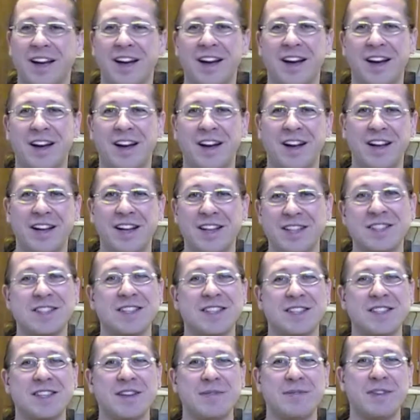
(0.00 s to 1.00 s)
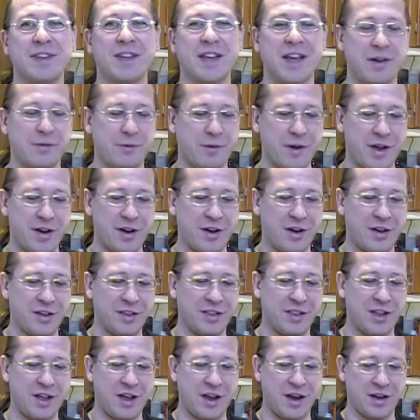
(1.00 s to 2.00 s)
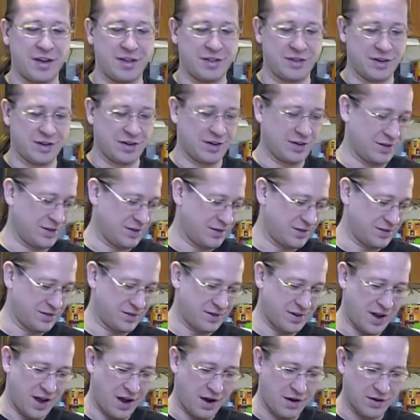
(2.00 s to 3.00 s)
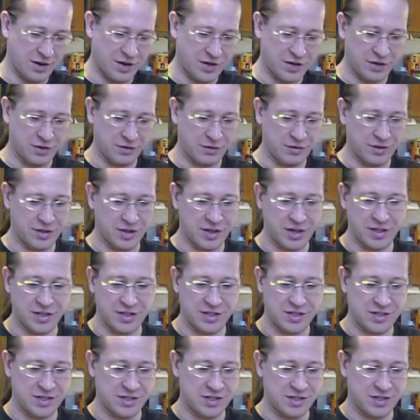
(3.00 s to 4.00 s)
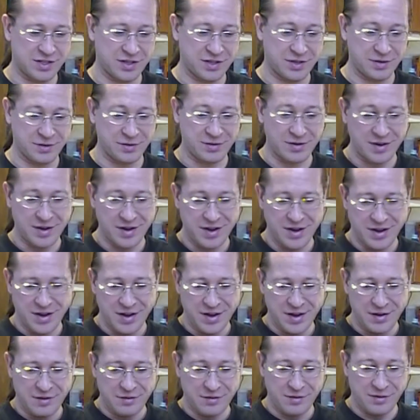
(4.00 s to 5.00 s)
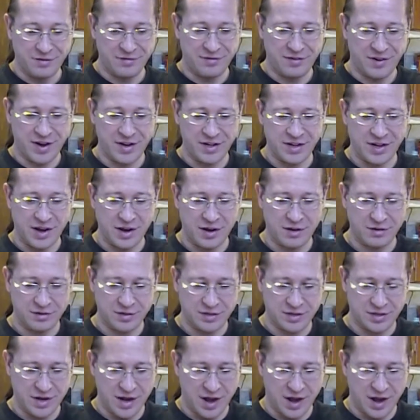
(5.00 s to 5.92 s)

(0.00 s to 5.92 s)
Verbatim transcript: Uh, it's something I read online on how to do this, so we'll find out.